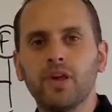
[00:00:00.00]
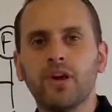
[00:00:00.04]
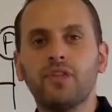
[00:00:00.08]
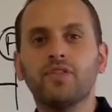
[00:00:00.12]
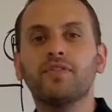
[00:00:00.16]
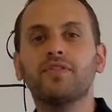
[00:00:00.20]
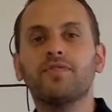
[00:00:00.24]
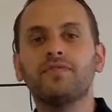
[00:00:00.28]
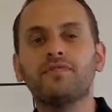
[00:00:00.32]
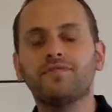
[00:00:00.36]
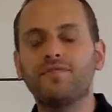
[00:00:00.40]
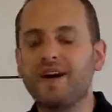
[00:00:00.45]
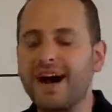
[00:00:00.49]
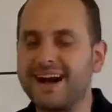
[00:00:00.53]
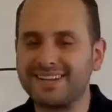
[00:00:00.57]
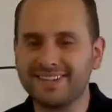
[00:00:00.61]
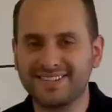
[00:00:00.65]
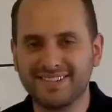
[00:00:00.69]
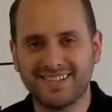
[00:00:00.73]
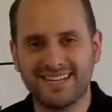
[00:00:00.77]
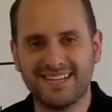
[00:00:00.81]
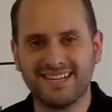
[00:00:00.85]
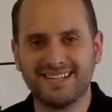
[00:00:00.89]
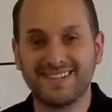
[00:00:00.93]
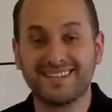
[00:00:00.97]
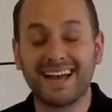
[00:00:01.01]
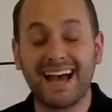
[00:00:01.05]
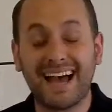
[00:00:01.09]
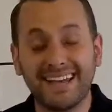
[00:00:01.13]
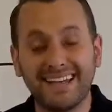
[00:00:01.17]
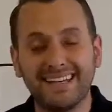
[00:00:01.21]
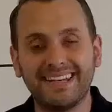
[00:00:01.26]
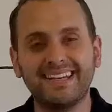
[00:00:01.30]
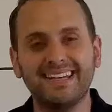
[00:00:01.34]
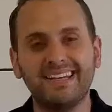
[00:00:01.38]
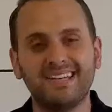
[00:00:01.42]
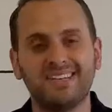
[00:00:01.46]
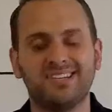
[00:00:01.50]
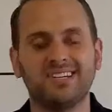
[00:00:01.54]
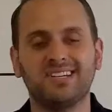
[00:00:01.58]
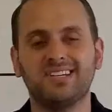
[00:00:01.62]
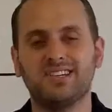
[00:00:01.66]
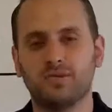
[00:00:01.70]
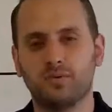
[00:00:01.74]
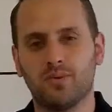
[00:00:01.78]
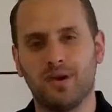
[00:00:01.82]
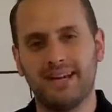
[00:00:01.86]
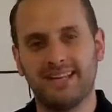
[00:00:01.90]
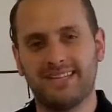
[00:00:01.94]
The fastest and
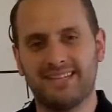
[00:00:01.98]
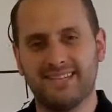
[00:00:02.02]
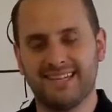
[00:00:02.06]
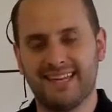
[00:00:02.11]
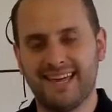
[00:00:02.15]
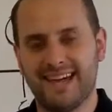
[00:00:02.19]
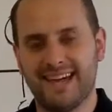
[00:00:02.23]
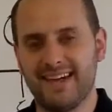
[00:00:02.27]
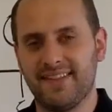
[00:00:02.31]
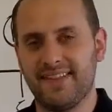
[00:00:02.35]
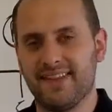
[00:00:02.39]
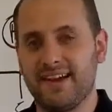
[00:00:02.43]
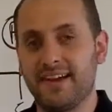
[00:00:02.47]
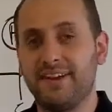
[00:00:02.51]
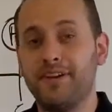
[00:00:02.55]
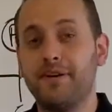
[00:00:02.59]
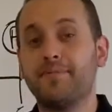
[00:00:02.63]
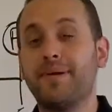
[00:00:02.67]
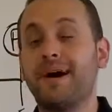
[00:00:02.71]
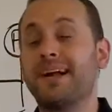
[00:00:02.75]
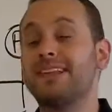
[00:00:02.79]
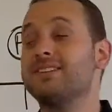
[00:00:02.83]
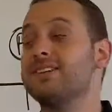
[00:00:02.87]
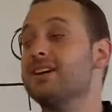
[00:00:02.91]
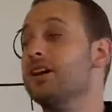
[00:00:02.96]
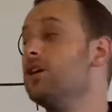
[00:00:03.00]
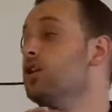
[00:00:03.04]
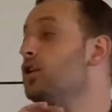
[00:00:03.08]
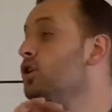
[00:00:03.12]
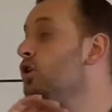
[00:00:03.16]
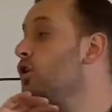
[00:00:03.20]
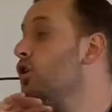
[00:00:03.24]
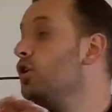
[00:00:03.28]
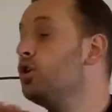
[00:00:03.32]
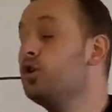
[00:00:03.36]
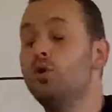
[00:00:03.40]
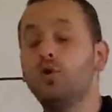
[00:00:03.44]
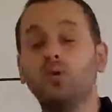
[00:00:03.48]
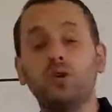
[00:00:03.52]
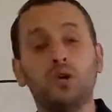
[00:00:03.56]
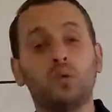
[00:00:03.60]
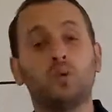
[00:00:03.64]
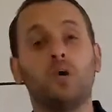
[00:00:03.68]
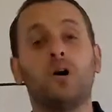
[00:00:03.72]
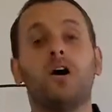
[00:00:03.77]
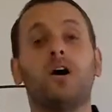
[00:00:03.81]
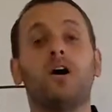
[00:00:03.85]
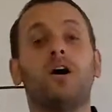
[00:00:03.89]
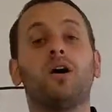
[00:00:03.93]
easiest way to get there, no matter who you
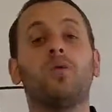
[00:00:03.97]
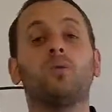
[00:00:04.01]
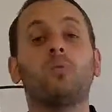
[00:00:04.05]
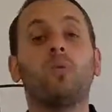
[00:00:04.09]
are,